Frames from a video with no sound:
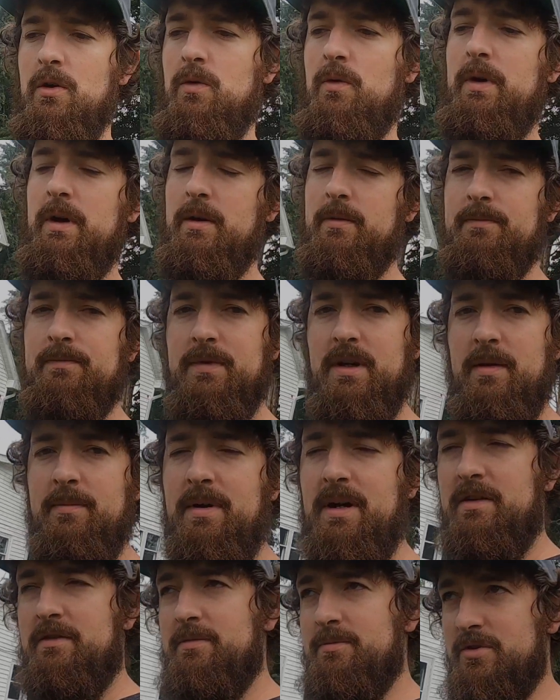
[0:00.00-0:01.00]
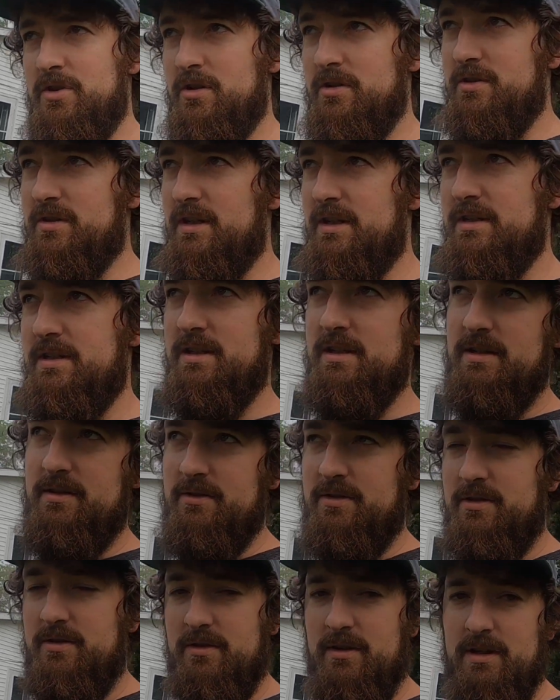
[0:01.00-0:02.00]
Well, got back from church last night. It
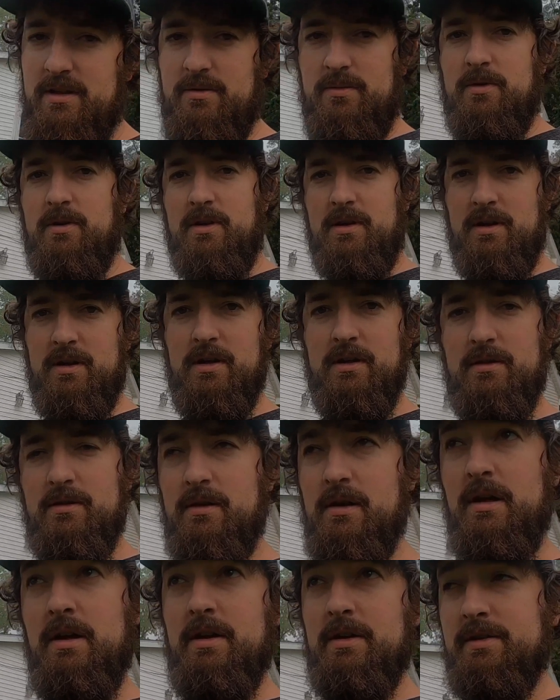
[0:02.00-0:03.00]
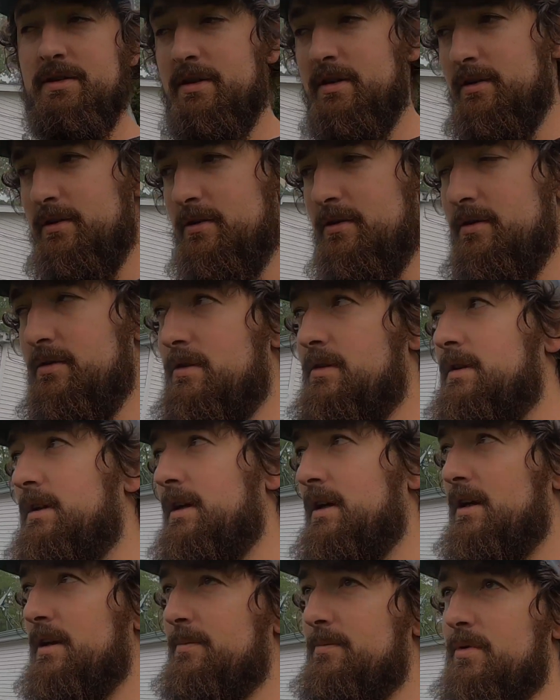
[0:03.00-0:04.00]
was too late to work on it, so
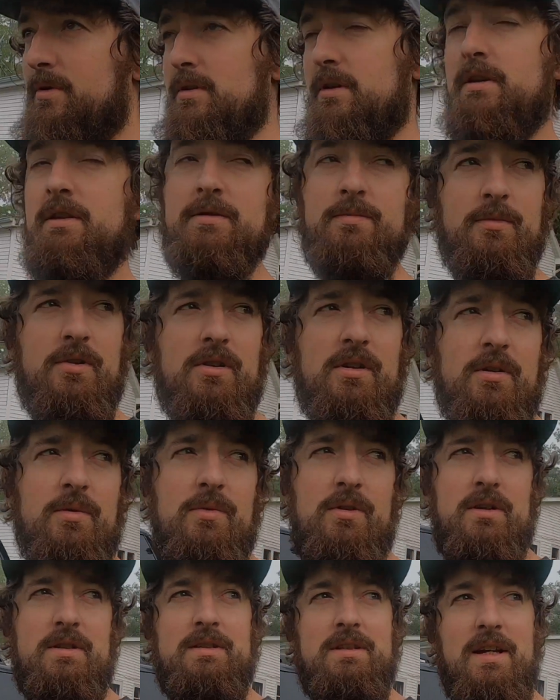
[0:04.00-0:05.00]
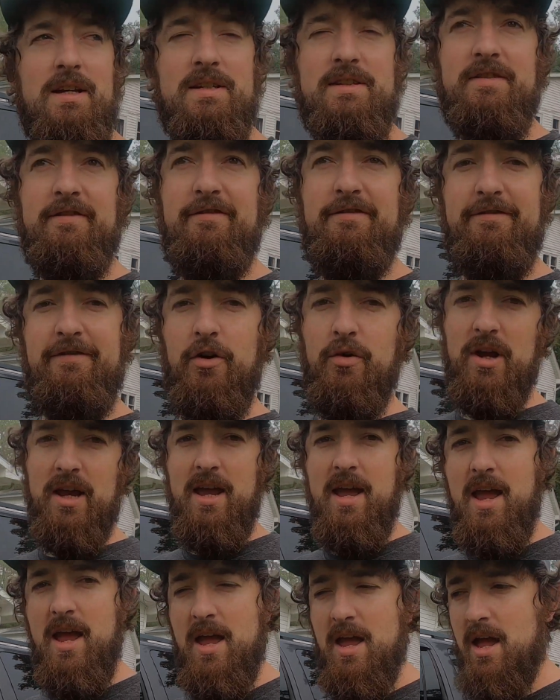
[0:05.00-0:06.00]
got up early this morning where it's nice and
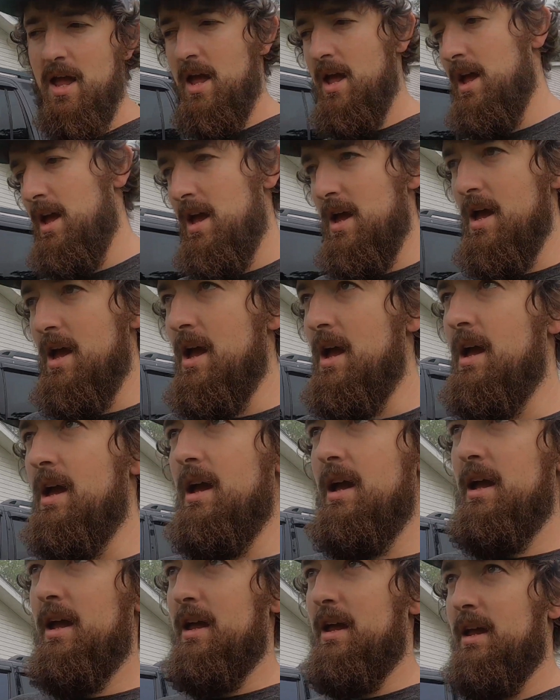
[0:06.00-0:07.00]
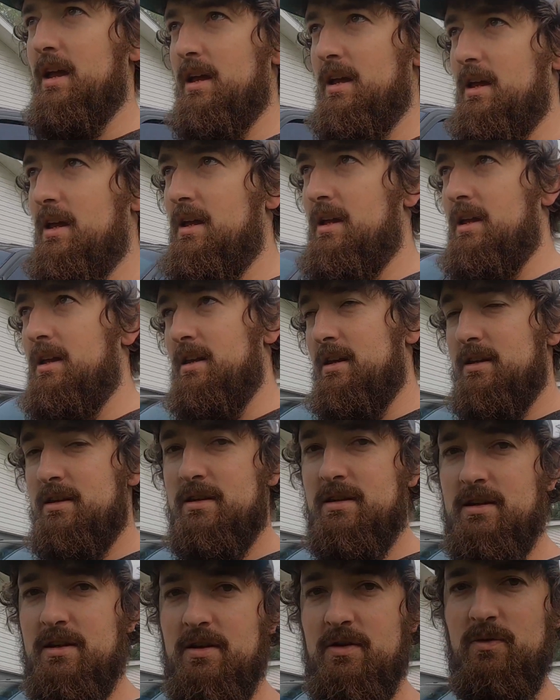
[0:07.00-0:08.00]
foggy, and
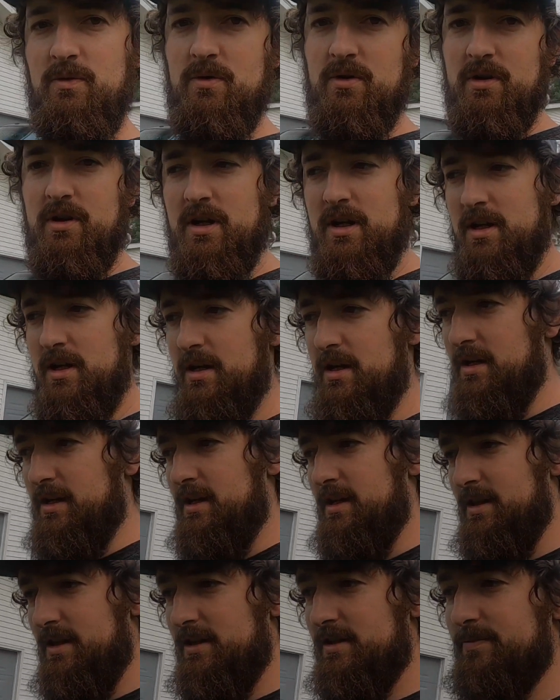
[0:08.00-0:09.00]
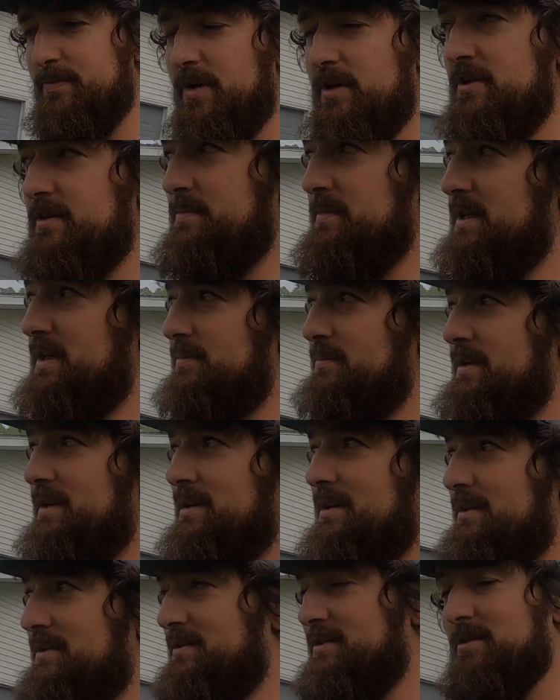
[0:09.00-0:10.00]
we're gonna get these bunks made,
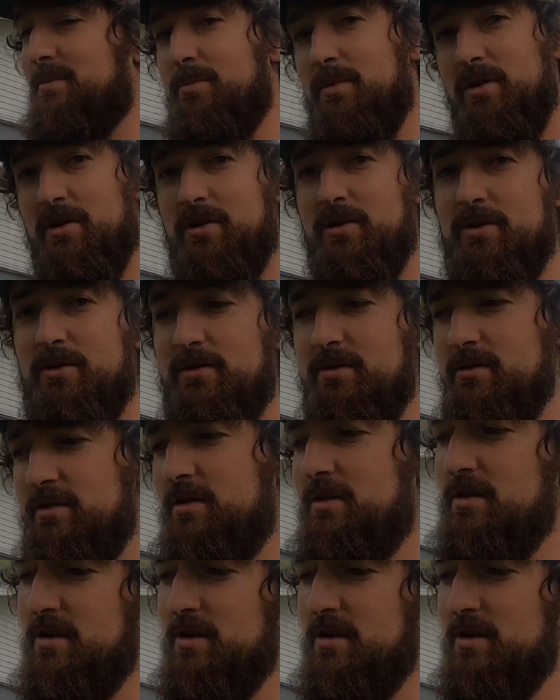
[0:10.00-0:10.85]
because tomorrow